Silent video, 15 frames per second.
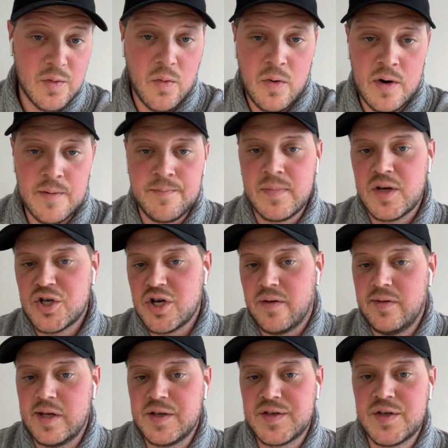or
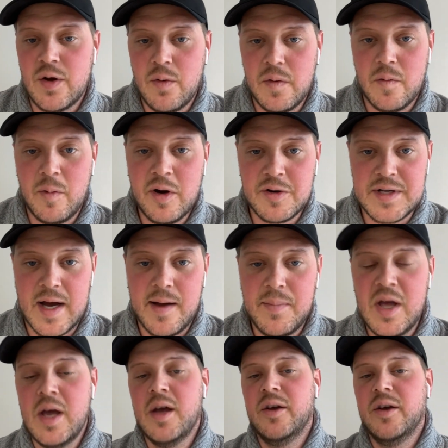shoveling snow in the wintertime,